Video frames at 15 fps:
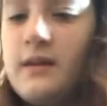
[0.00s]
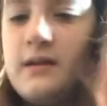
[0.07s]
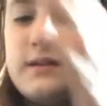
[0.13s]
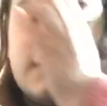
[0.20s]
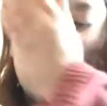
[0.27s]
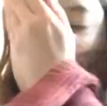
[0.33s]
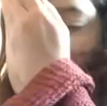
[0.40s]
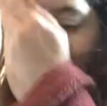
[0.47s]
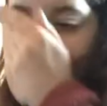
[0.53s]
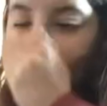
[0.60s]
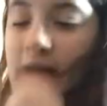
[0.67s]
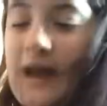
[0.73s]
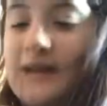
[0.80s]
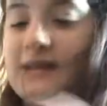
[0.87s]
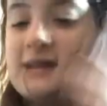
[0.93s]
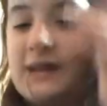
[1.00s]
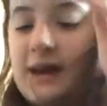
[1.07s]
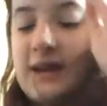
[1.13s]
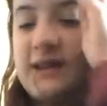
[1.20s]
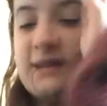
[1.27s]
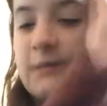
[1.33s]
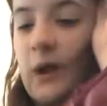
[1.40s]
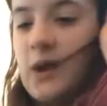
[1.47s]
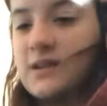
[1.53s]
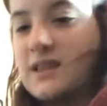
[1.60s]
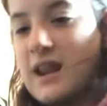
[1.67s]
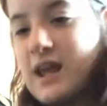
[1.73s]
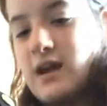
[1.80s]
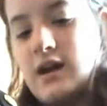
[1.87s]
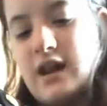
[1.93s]
so that's nice, because then
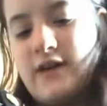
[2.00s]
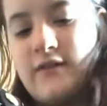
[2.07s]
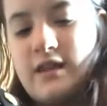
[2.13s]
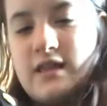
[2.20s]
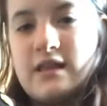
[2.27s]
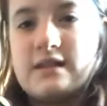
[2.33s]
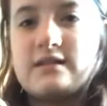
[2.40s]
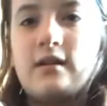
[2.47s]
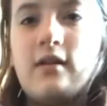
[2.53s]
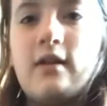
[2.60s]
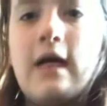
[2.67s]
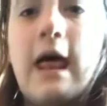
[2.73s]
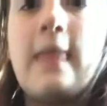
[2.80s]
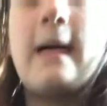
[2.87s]
I can't have anything stolen. And